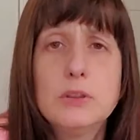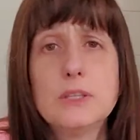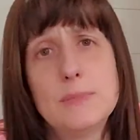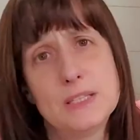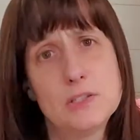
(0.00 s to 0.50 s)

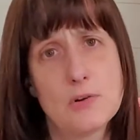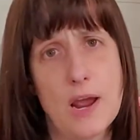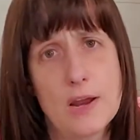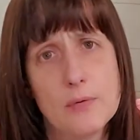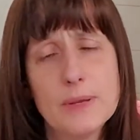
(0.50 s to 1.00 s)
them in the
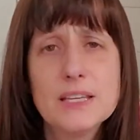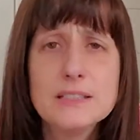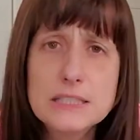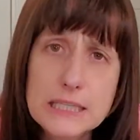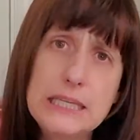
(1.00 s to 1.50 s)
dryer
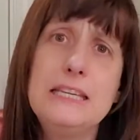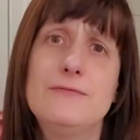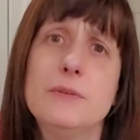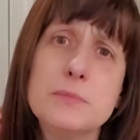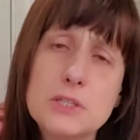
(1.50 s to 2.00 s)
because the heat
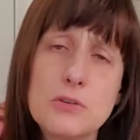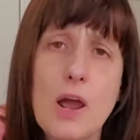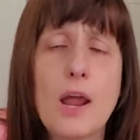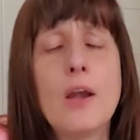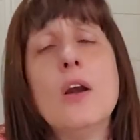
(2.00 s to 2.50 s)
from the
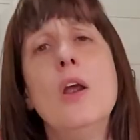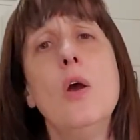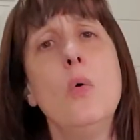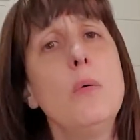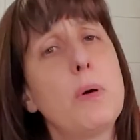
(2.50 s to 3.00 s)
dryer
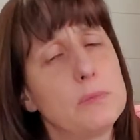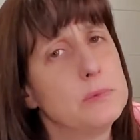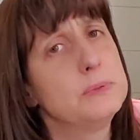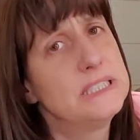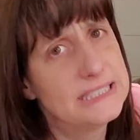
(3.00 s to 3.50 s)
will
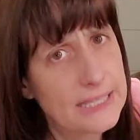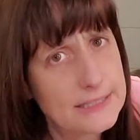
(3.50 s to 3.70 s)
probably set the